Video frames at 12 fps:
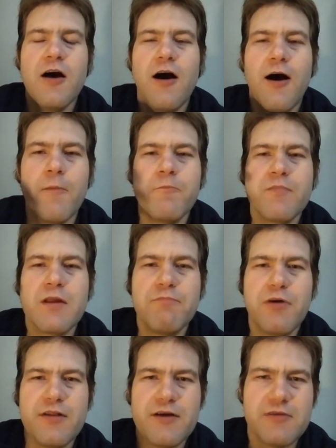um,
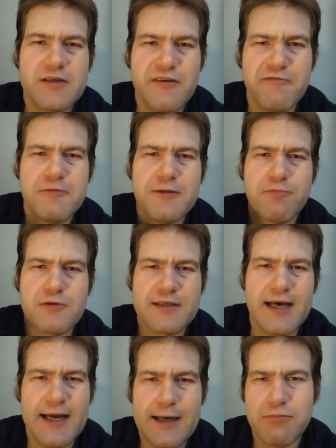but they would give people
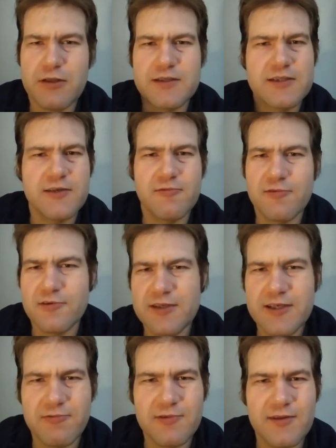tablets that were
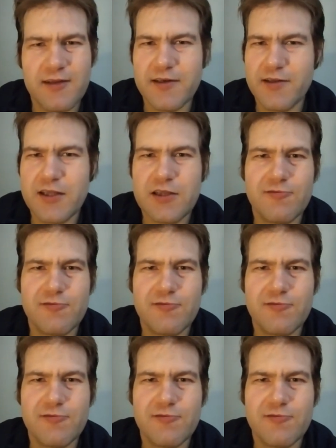equal to like